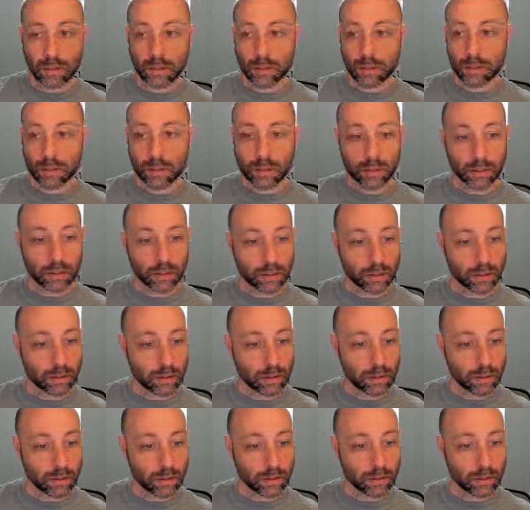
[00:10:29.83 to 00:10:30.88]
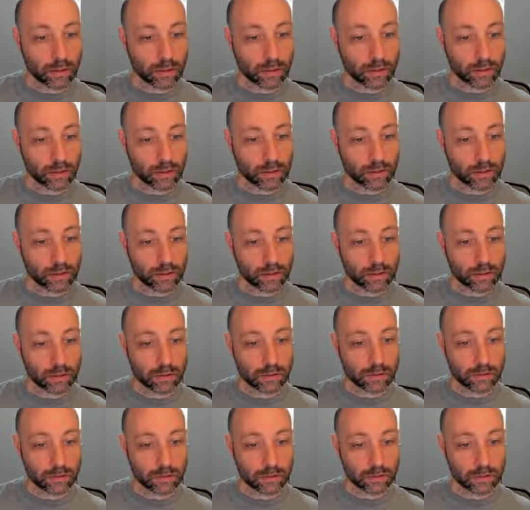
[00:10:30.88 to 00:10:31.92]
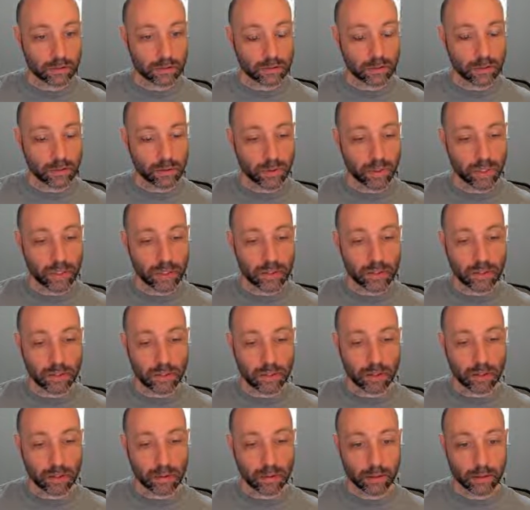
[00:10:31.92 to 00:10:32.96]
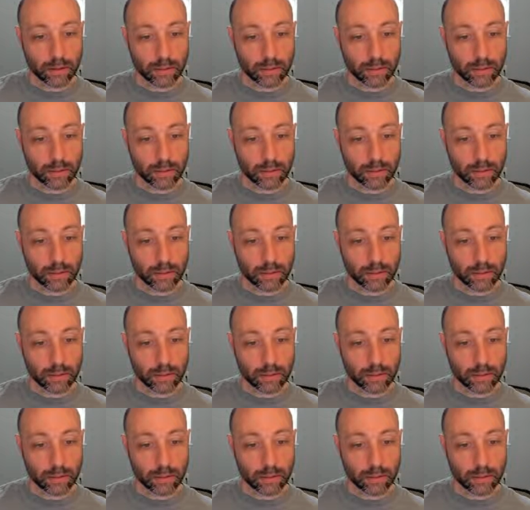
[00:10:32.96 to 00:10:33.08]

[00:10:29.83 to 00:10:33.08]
and I think just call invoke async.